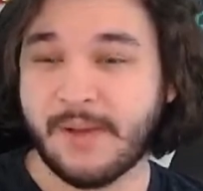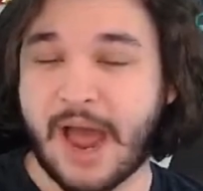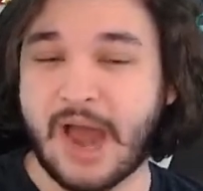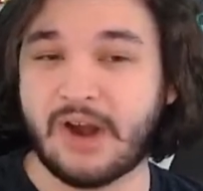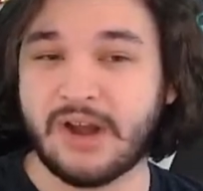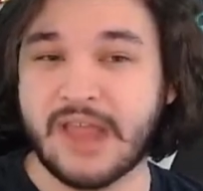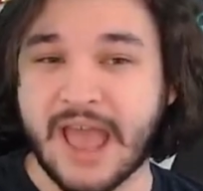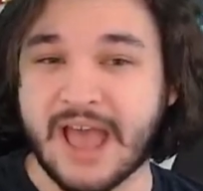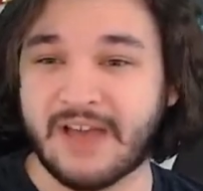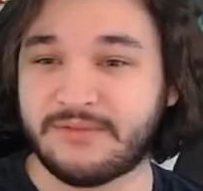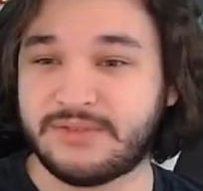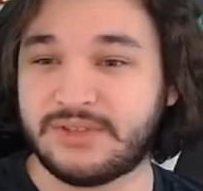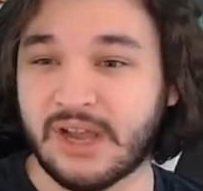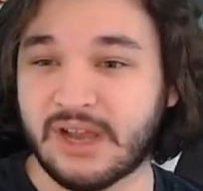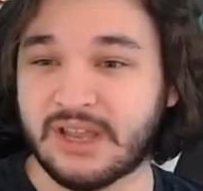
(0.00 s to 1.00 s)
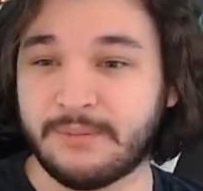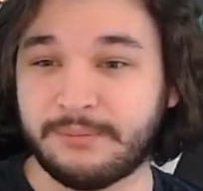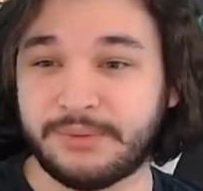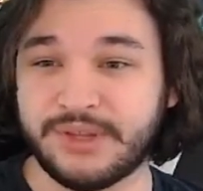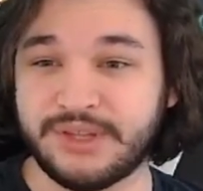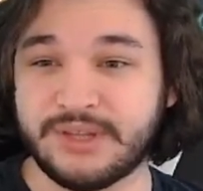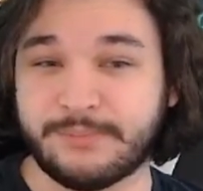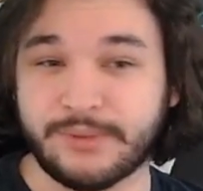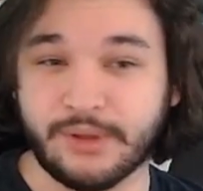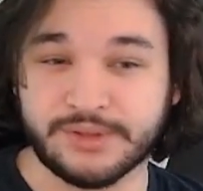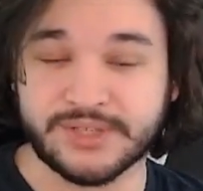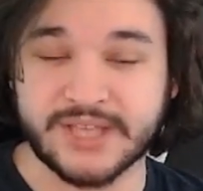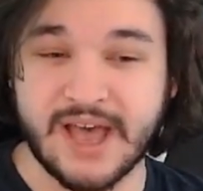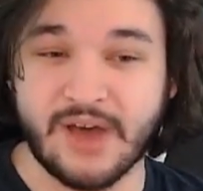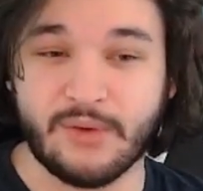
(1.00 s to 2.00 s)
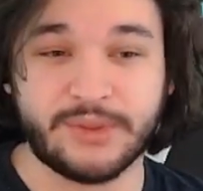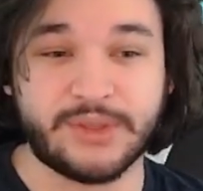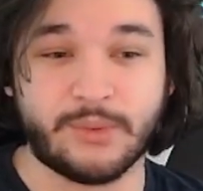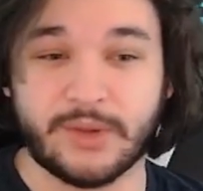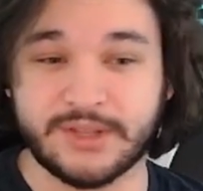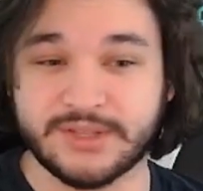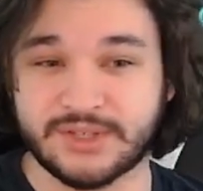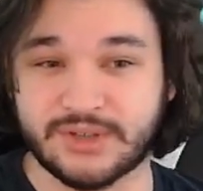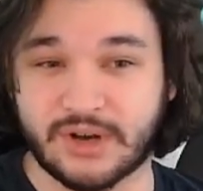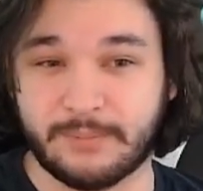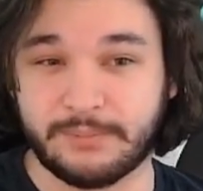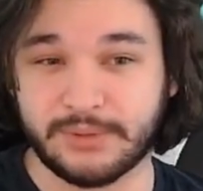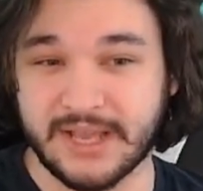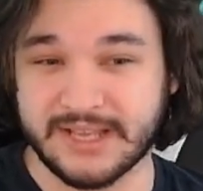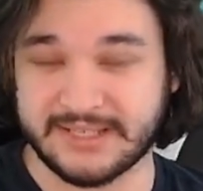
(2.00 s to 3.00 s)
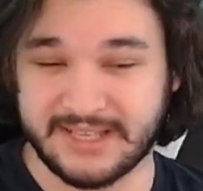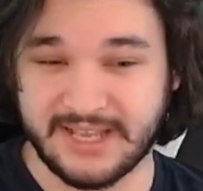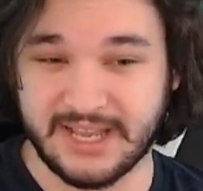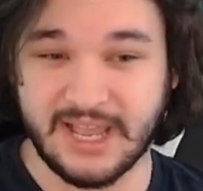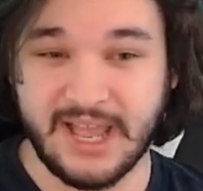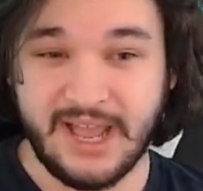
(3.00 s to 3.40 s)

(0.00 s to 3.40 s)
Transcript: I already have Dhukk completely built out with a one-star blessing,